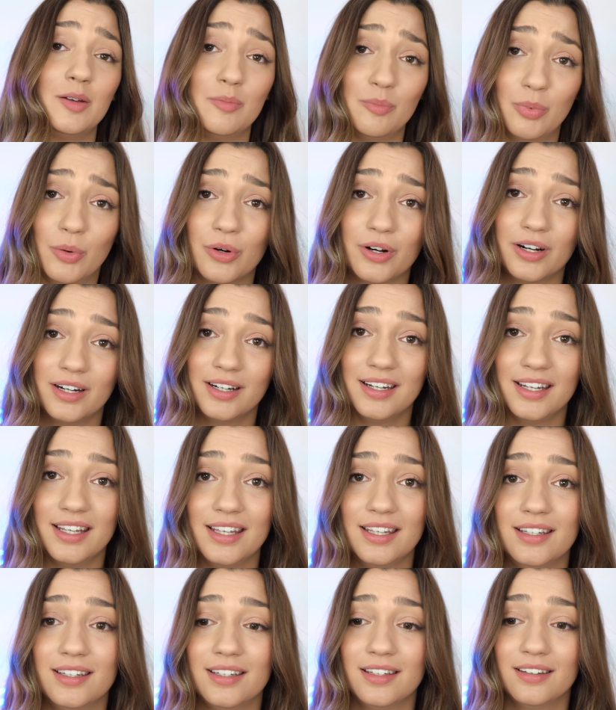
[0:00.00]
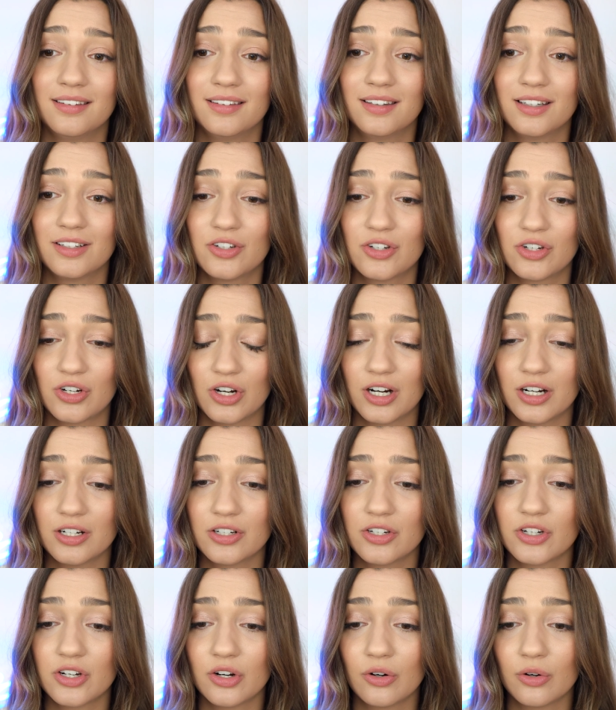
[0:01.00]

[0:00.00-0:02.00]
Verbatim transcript: important in the church,